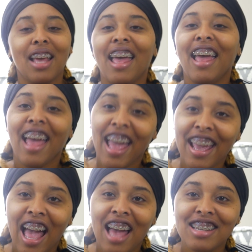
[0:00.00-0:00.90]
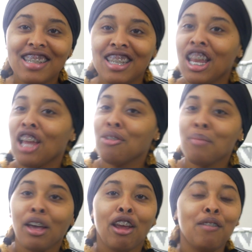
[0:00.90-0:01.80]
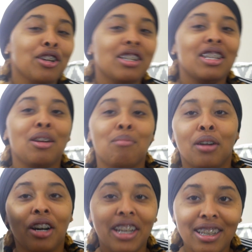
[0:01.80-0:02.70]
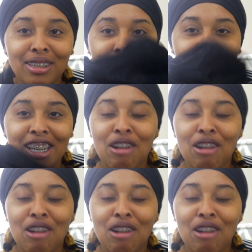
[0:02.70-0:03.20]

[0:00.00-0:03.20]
Hey guys, today no matter if you're team bonnet